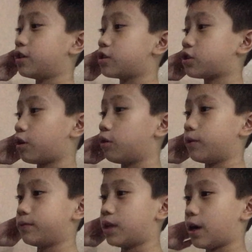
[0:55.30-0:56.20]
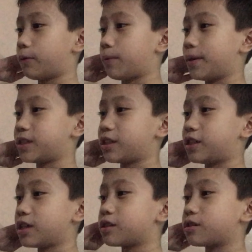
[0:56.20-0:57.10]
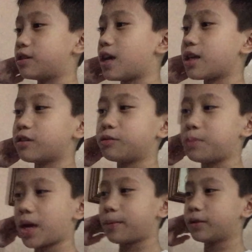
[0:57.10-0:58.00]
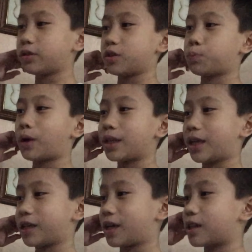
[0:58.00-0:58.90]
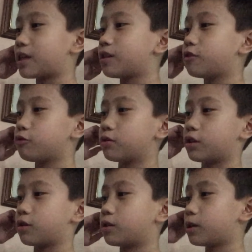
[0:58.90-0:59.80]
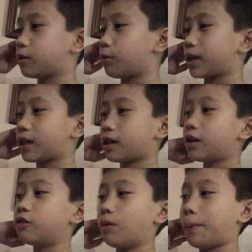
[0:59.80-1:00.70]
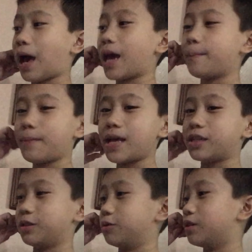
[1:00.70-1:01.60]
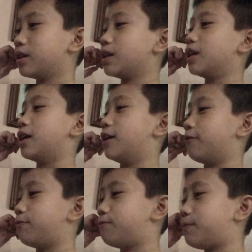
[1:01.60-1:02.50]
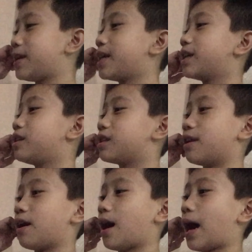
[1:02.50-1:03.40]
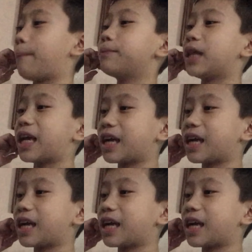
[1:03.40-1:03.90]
So, if there were messages, then you'll be able to respond and get into the quick reply menu and feel the haptic